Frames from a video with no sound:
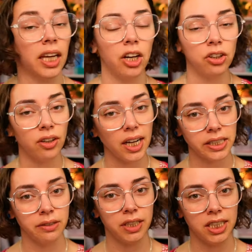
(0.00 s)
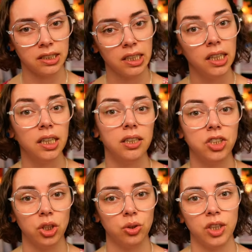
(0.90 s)
like other activities
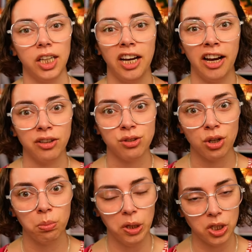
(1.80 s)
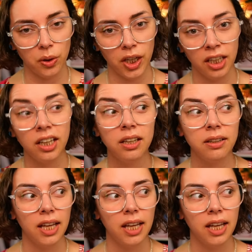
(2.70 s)
children and adults could be doing,